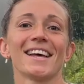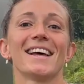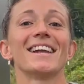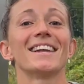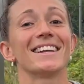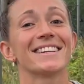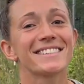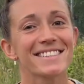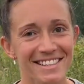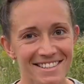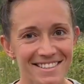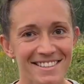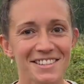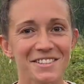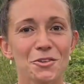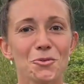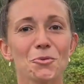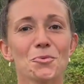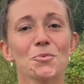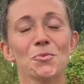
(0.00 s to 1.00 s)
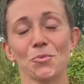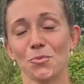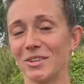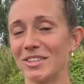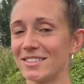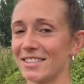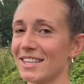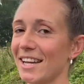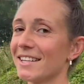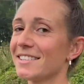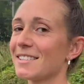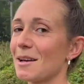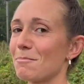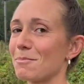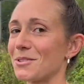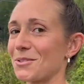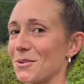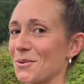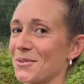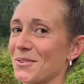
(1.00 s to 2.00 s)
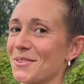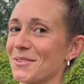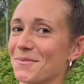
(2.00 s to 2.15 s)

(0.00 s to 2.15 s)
Let's continue with today's episode.